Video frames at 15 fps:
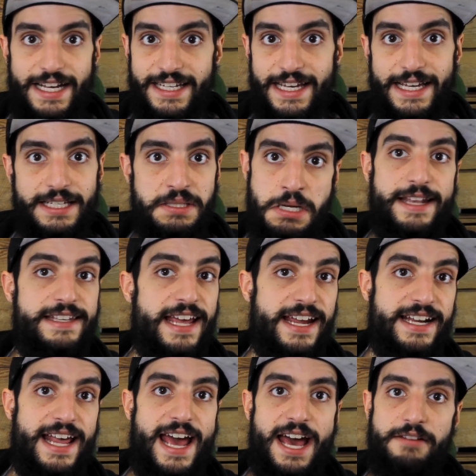I get a
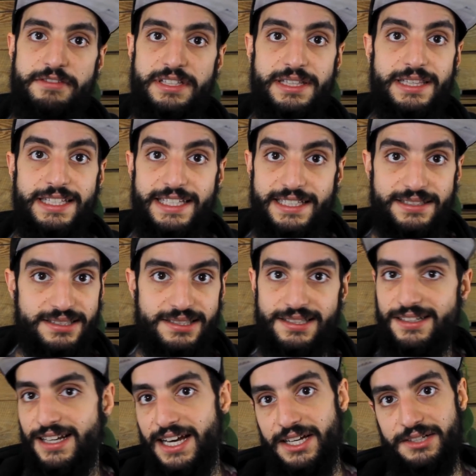day and a half at
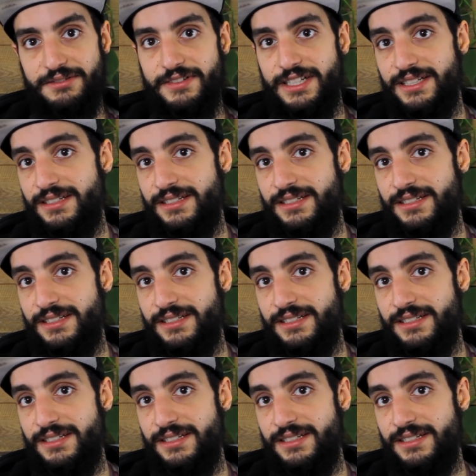least out of